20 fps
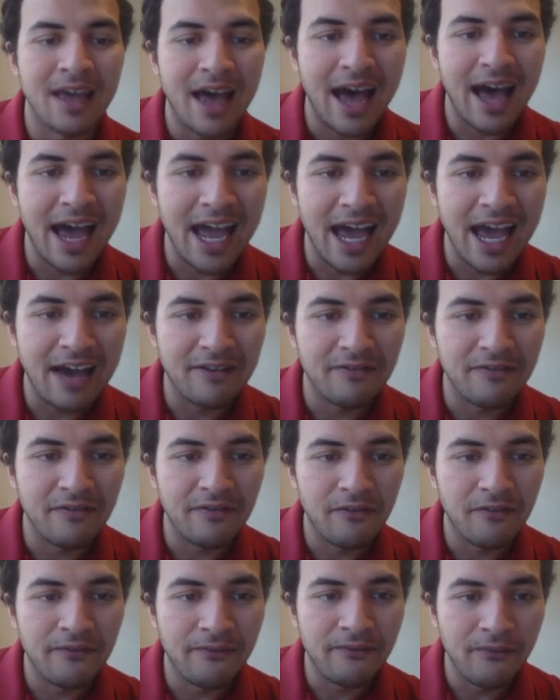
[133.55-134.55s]
I have
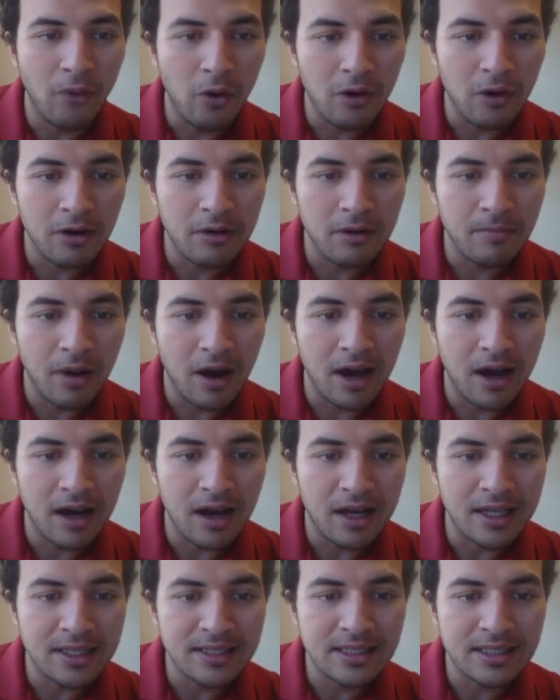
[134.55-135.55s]
4
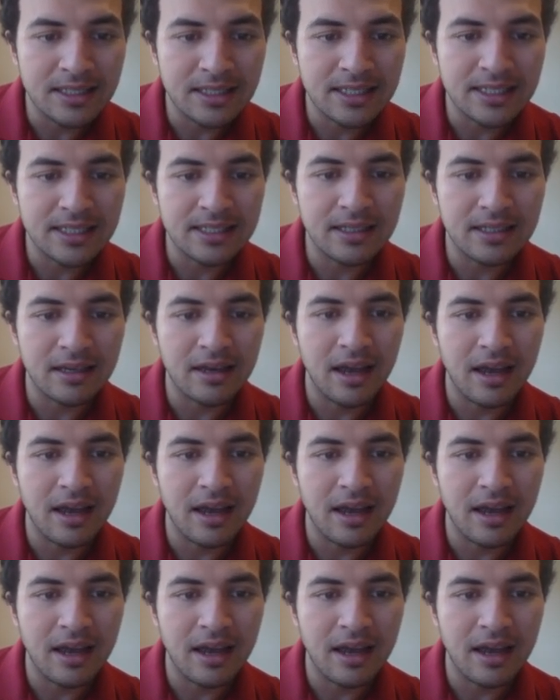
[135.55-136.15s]
pawns